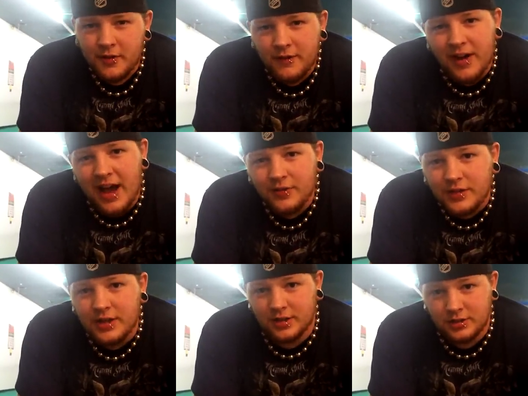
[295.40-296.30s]
5
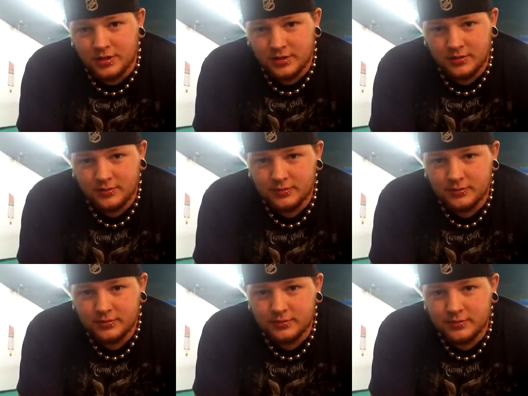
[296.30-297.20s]
years
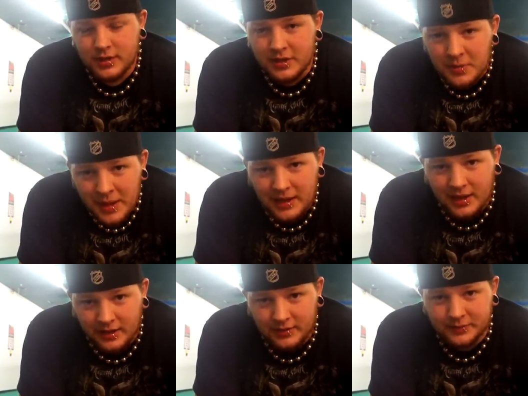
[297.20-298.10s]
in the making.